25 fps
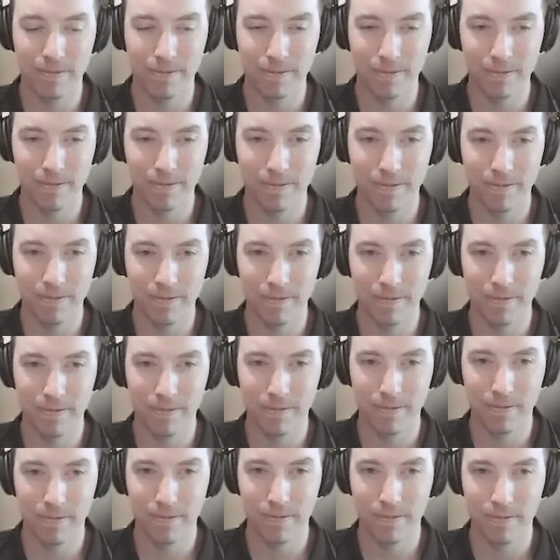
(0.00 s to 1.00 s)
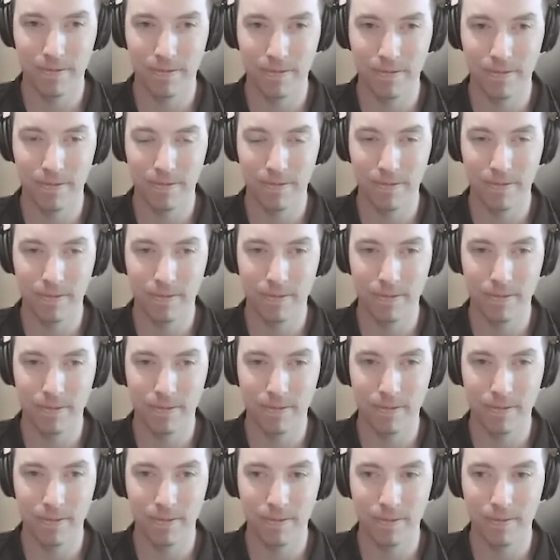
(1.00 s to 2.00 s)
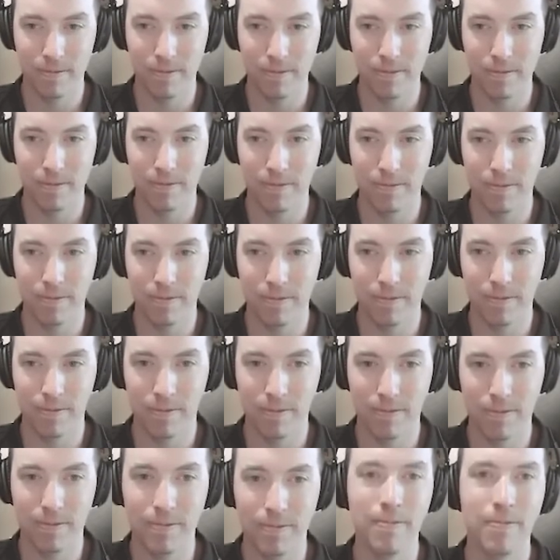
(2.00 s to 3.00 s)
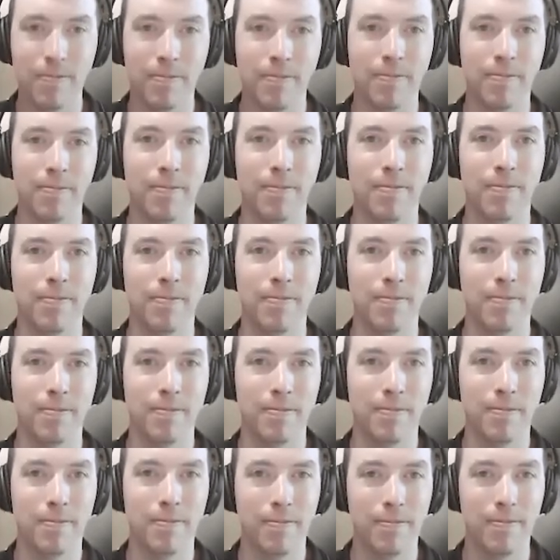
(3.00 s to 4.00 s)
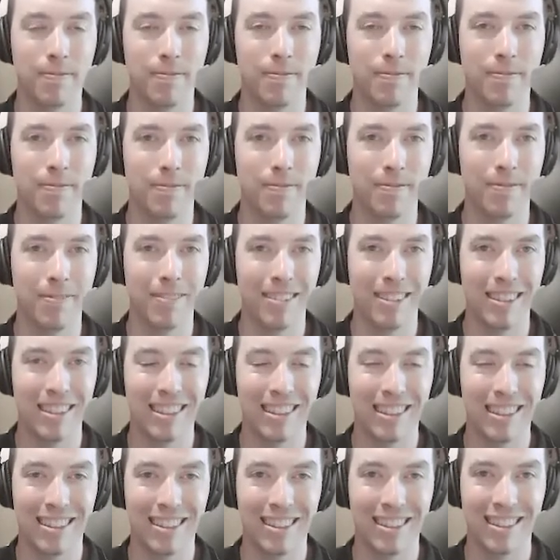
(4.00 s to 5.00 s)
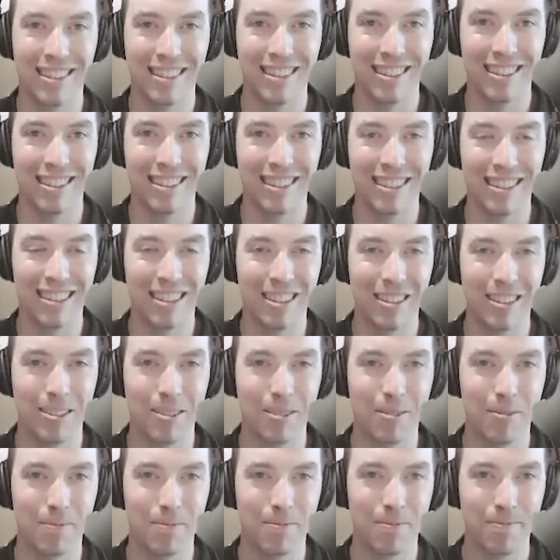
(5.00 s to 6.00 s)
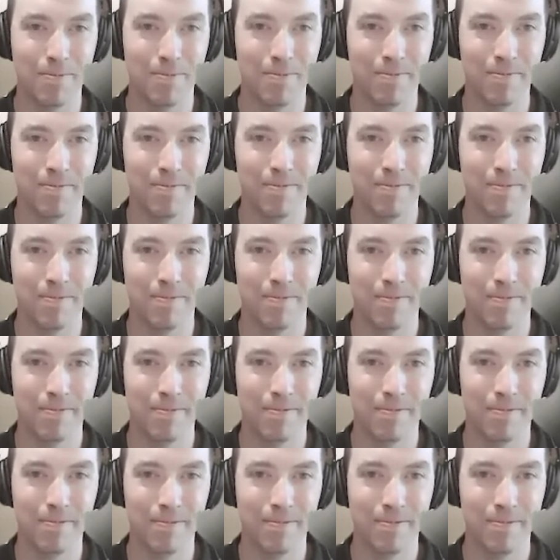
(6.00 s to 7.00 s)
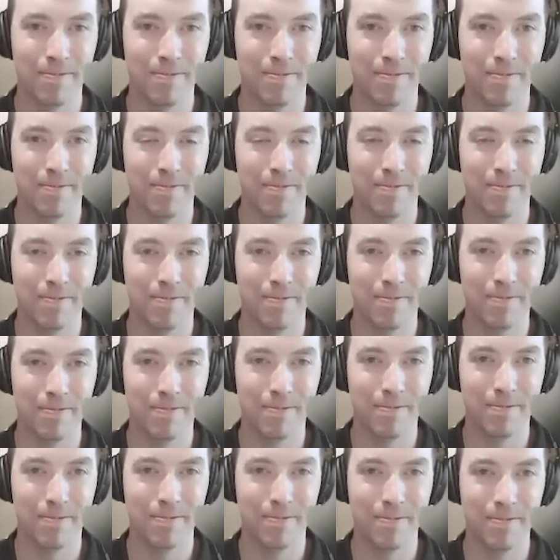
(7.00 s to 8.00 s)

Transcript: [no speech]